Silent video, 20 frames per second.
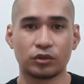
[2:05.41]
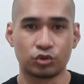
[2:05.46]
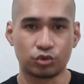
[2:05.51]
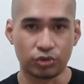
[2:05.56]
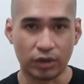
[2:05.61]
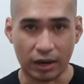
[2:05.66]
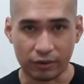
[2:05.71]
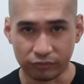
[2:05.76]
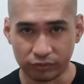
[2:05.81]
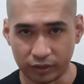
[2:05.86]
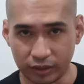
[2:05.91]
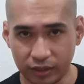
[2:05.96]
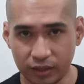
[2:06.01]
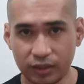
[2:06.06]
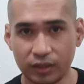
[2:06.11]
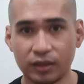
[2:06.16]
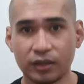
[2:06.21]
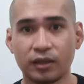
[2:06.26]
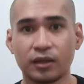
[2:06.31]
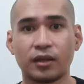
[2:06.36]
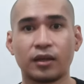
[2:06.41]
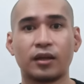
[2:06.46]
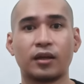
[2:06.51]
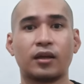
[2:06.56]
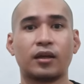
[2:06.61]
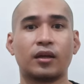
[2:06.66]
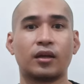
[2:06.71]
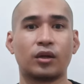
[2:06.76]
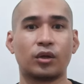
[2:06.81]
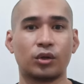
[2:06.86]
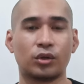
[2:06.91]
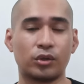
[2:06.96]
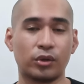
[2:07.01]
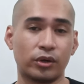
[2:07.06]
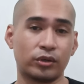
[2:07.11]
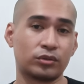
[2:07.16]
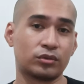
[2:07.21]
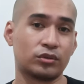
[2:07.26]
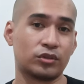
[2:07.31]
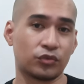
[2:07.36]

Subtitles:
traveling, going